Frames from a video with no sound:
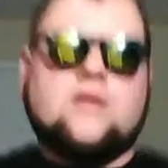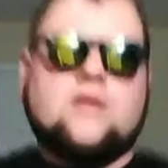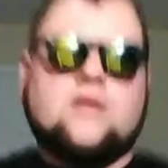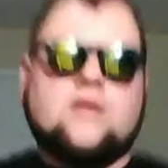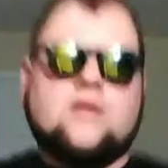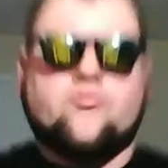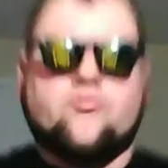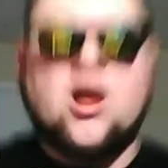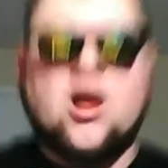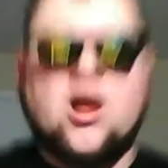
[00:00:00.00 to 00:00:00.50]

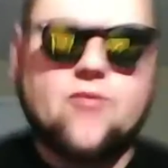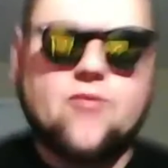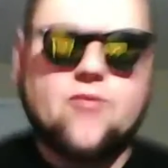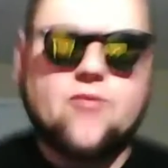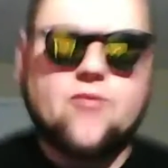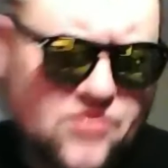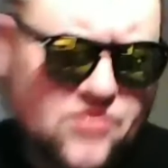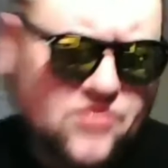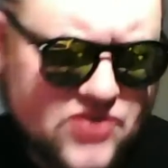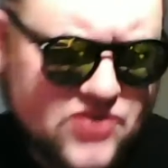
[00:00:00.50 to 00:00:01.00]

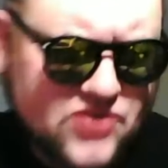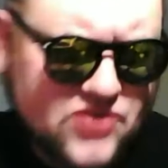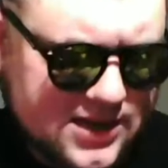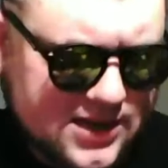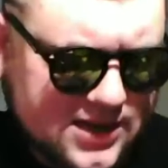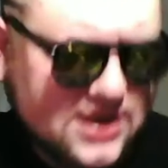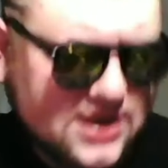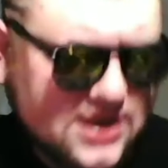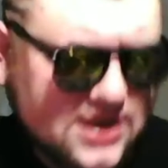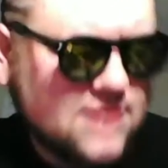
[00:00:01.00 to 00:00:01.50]
problems. They could
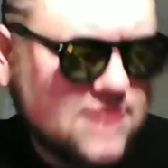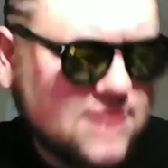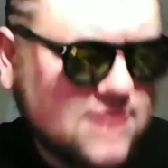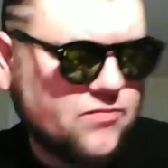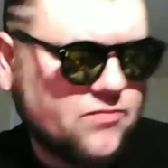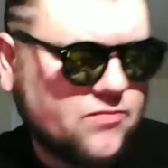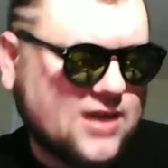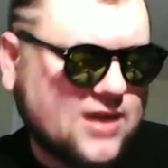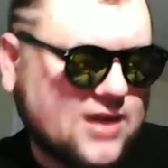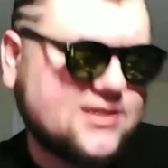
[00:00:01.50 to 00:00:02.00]

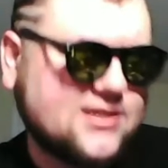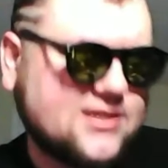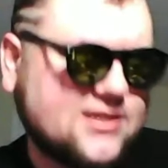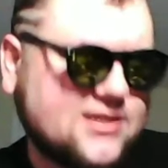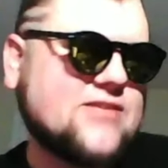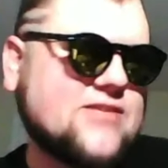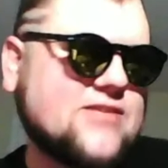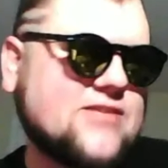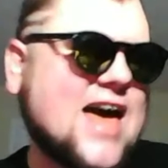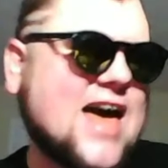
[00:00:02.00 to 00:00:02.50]
have
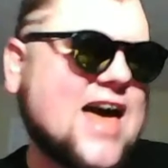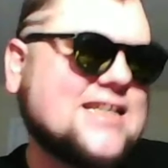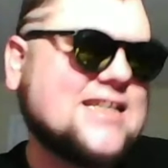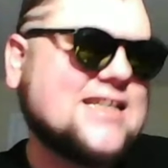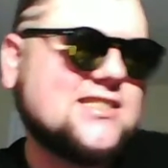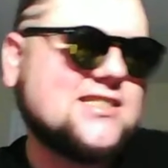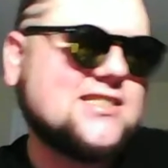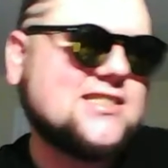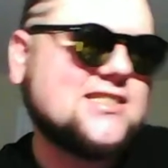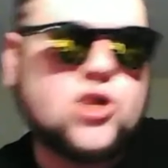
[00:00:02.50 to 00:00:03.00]
taxes
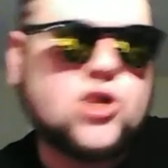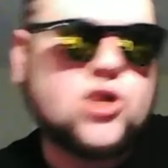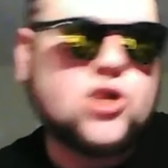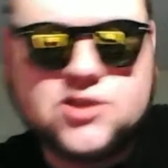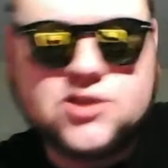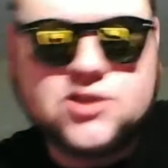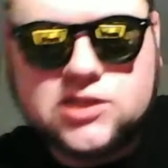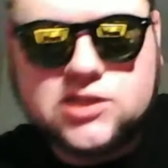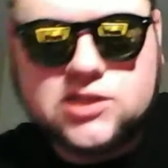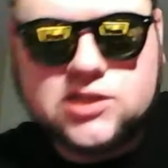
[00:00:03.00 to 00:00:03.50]
in one
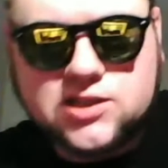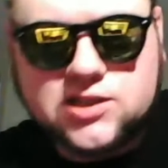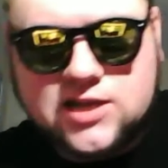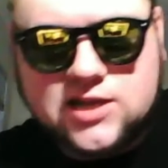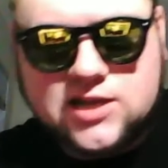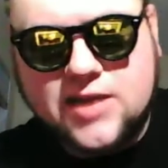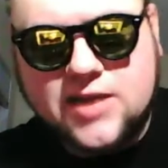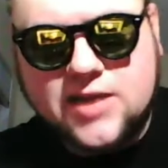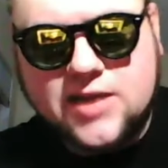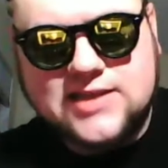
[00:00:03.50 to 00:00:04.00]
country so they don't
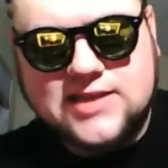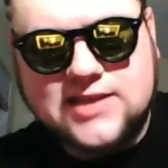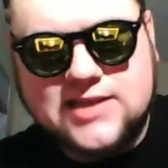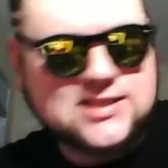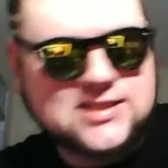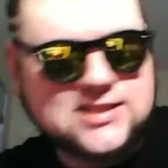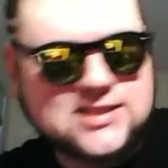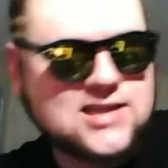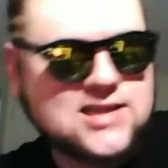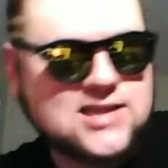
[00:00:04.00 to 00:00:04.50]
pay
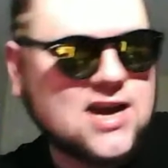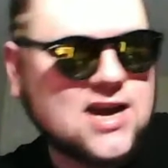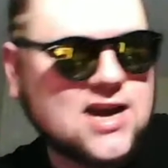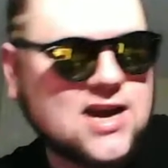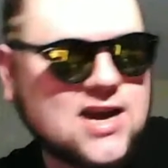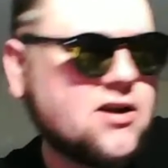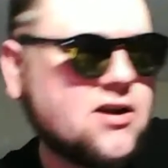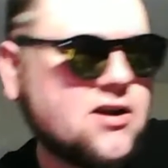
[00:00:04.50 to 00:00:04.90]
taxes there,